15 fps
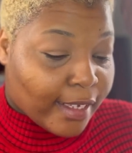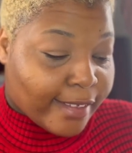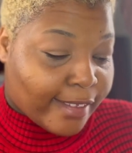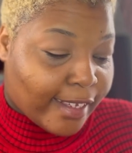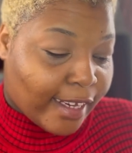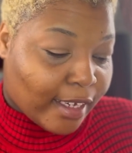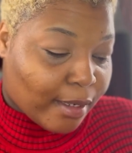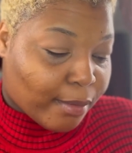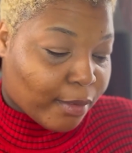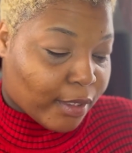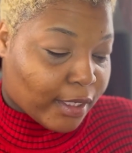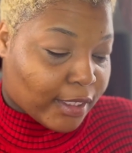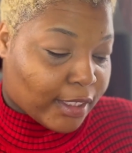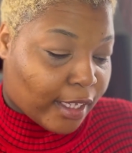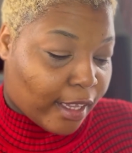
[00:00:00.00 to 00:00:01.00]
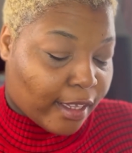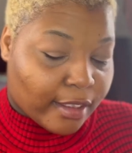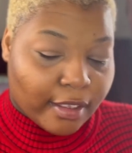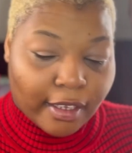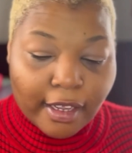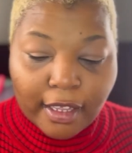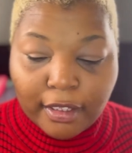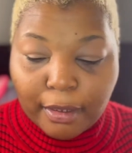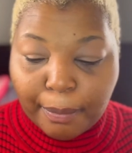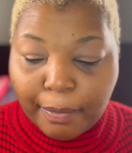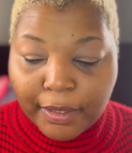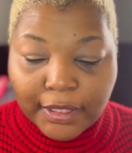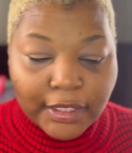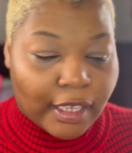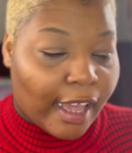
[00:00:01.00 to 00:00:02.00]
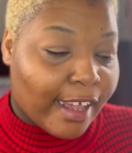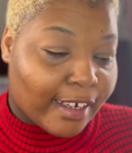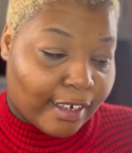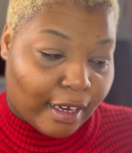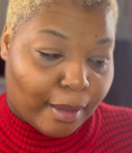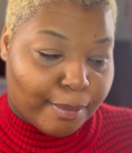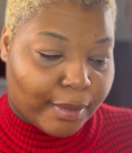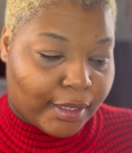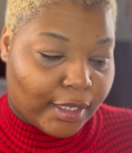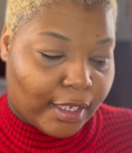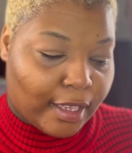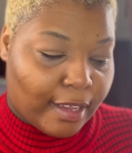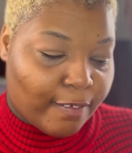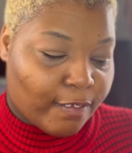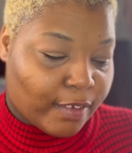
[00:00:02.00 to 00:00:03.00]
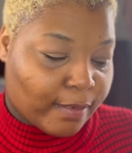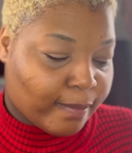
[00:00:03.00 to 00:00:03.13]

Then I'm going to take the color beside it, I believe.